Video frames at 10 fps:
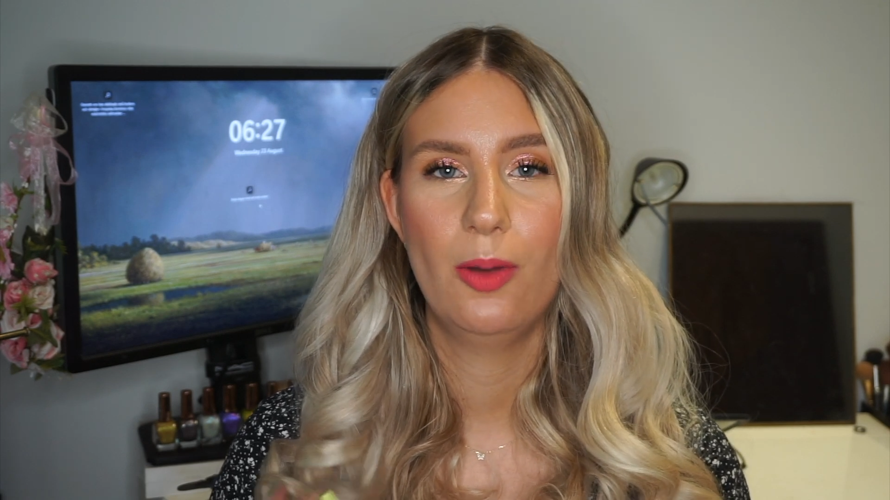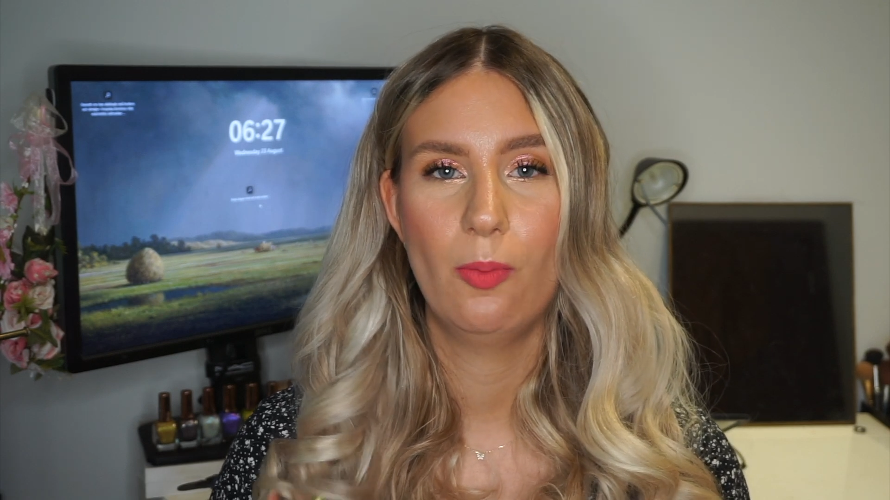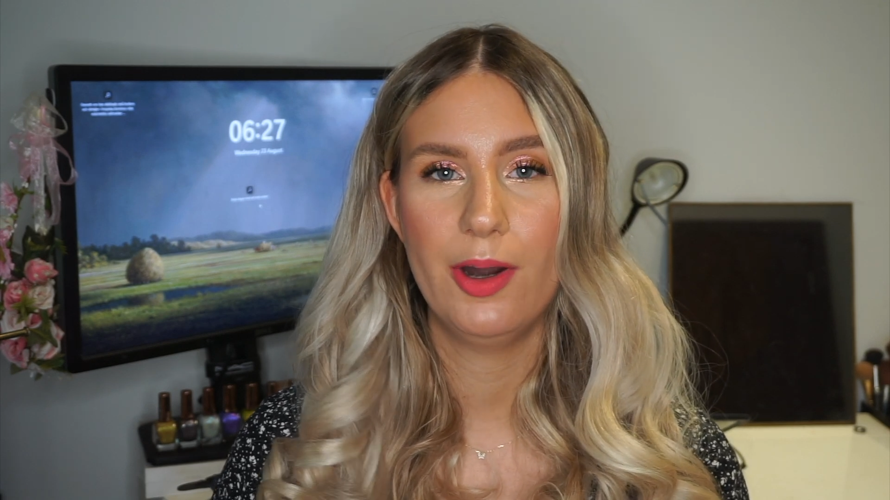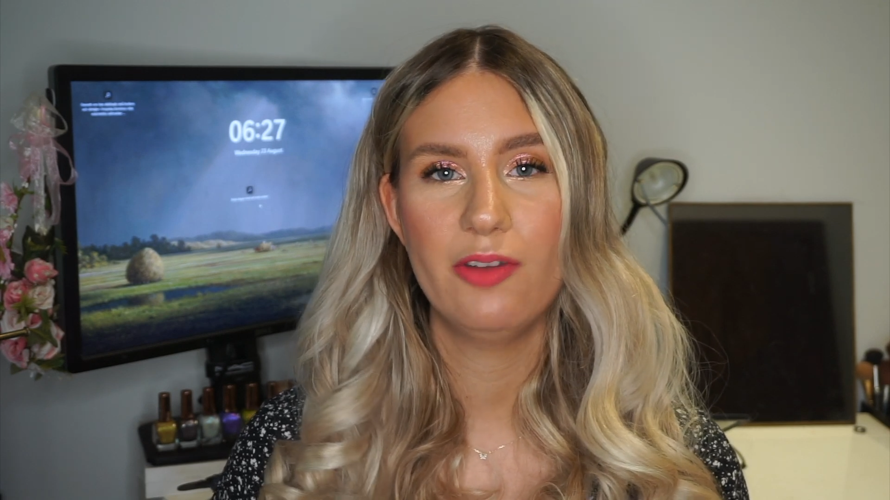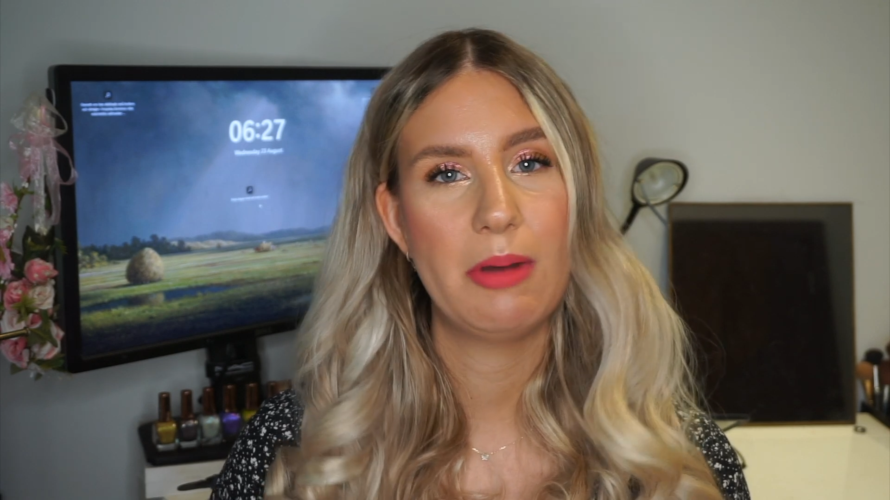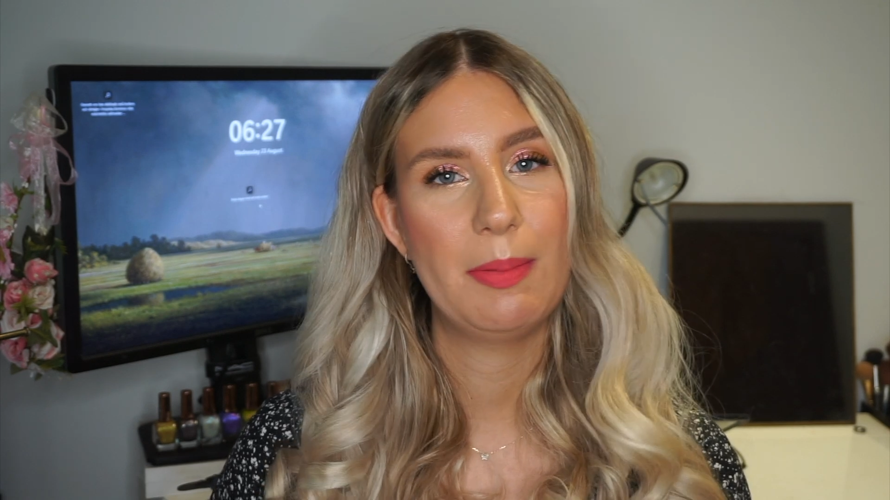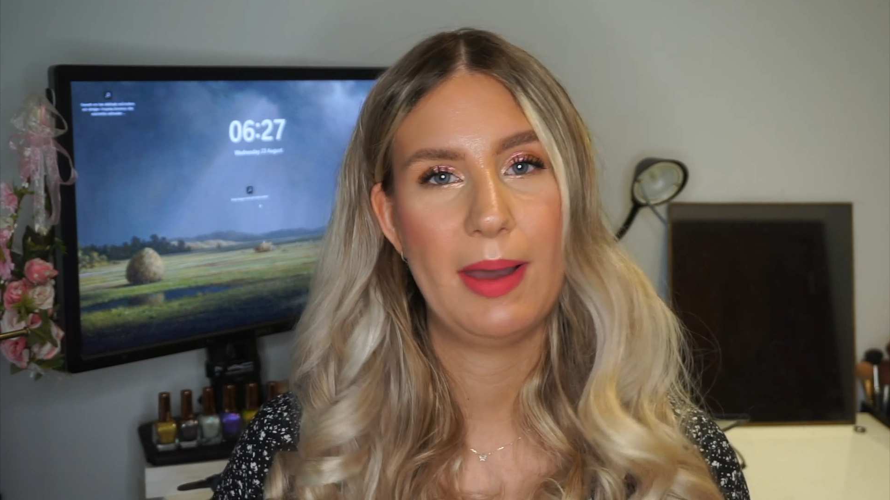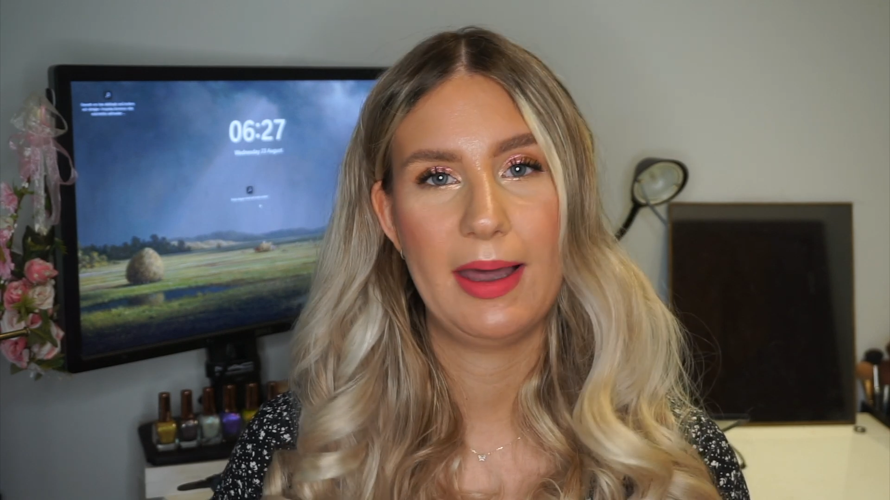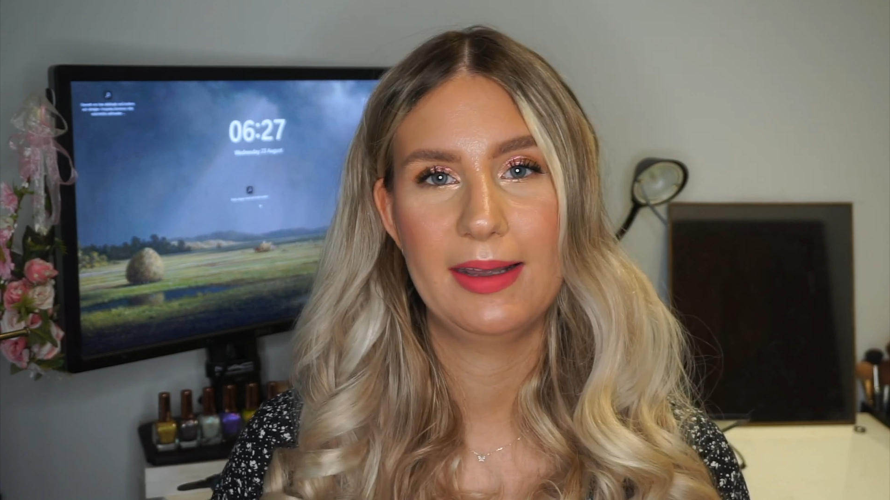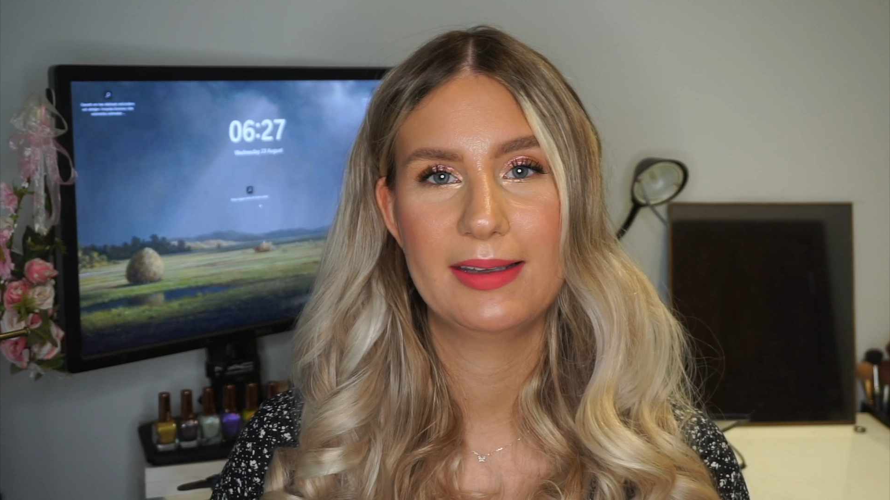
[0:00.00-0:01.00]
one of my
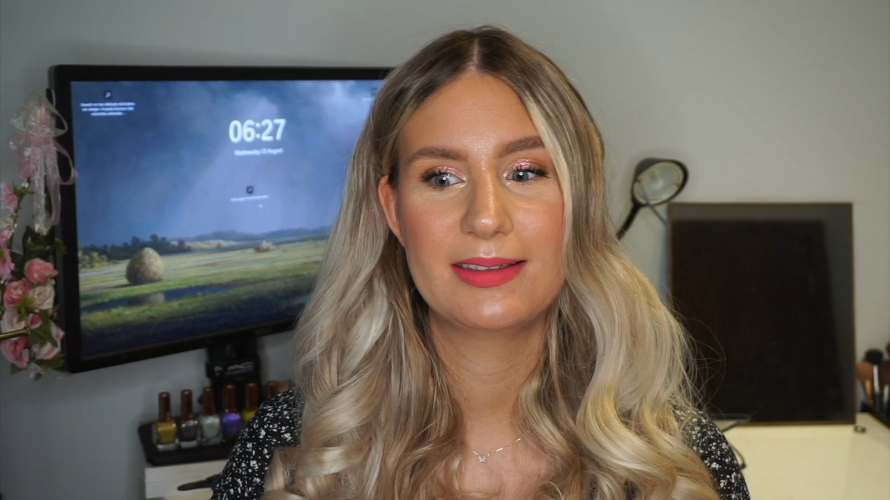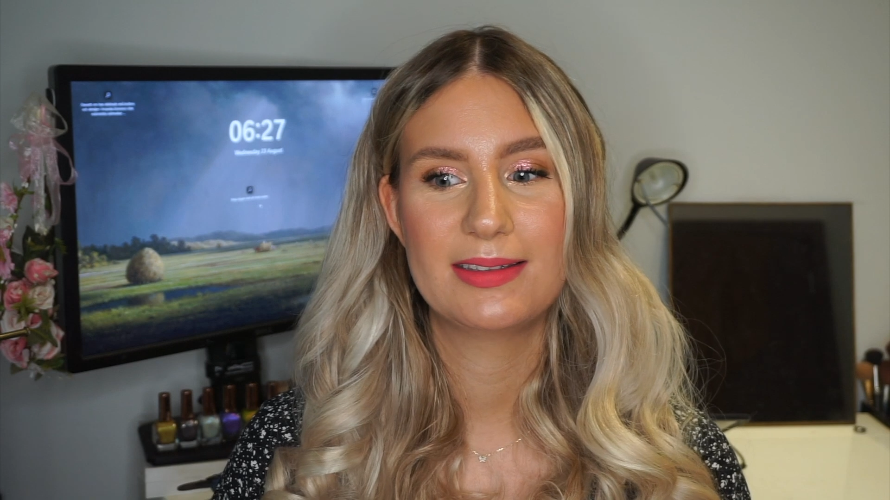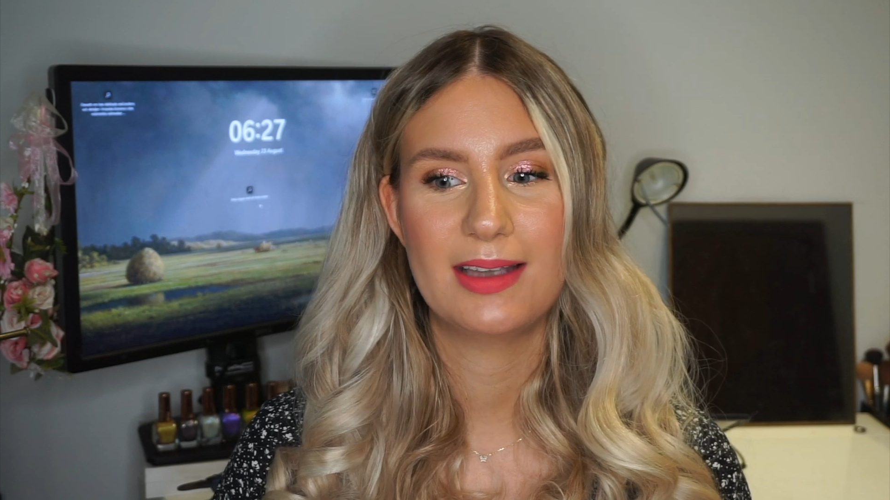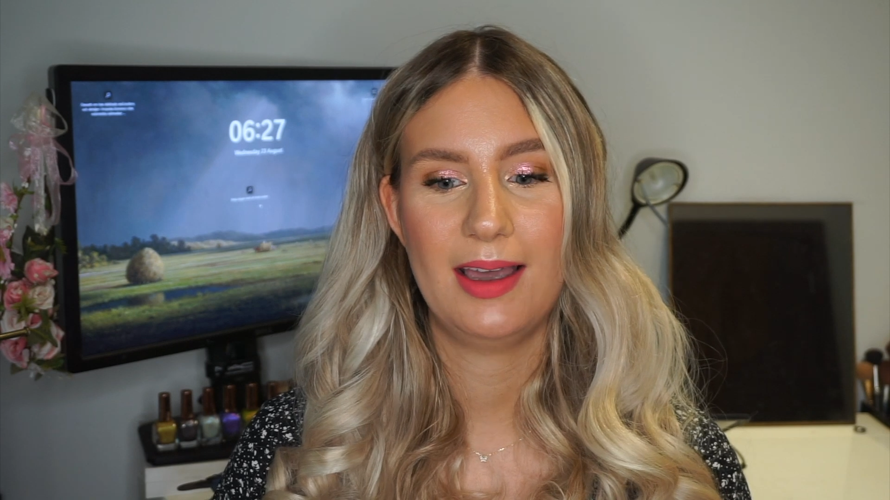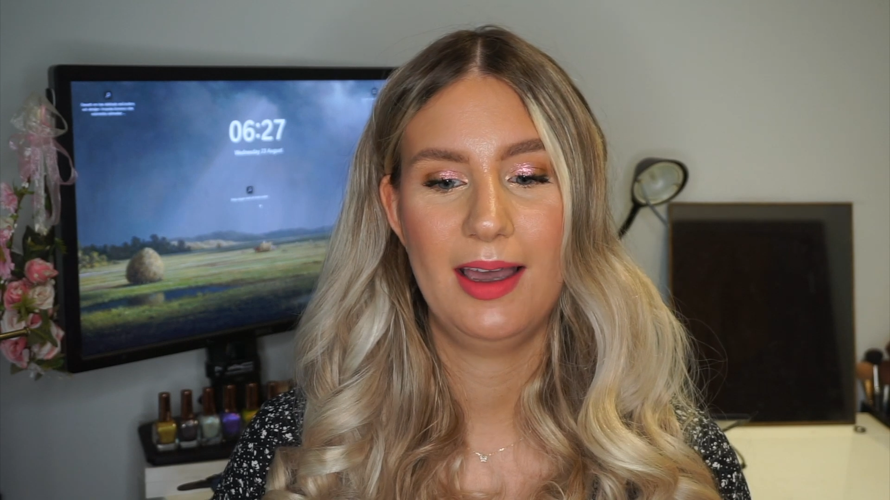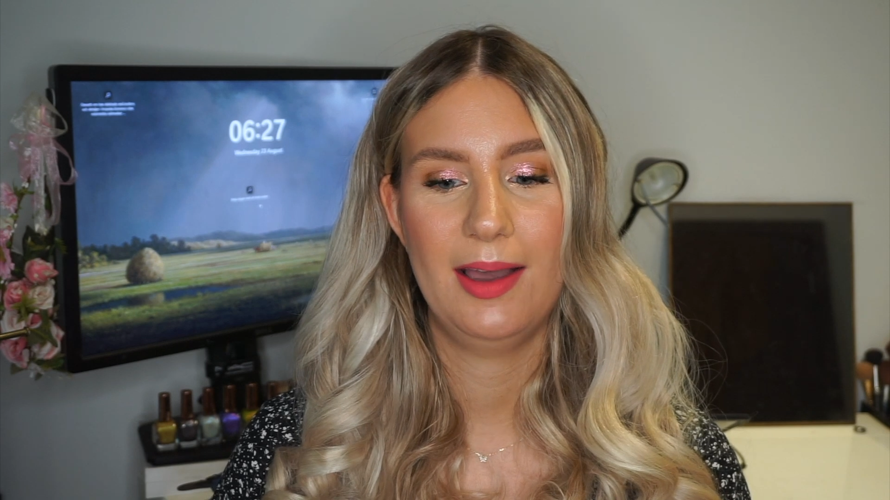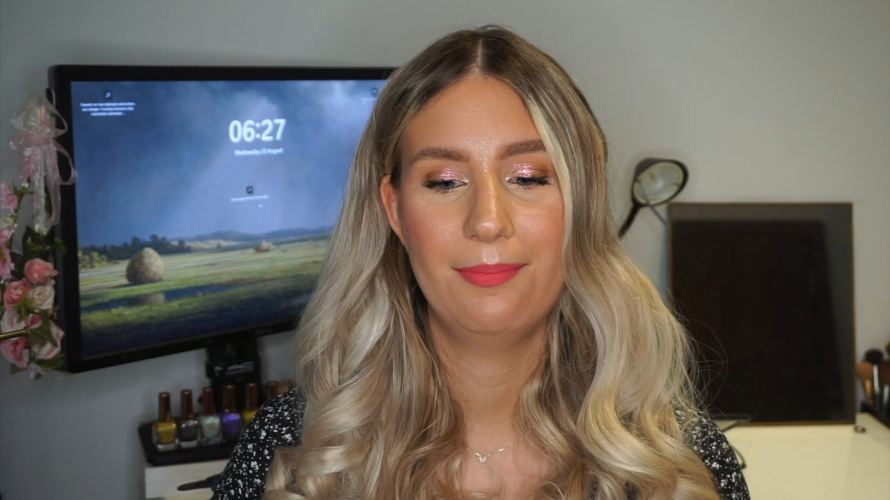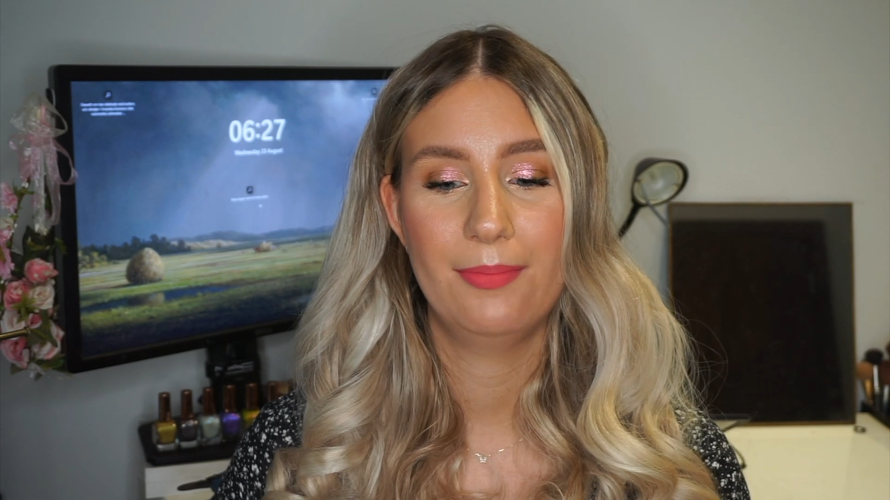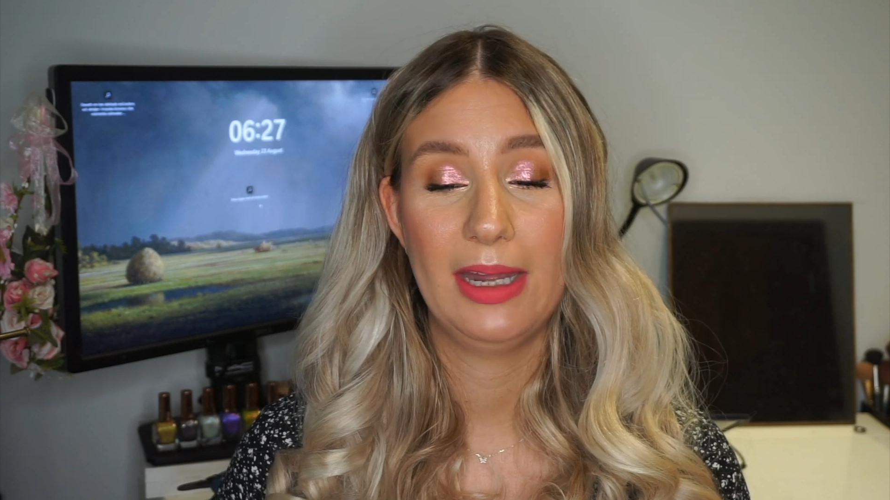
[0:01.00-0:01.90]
palettes um,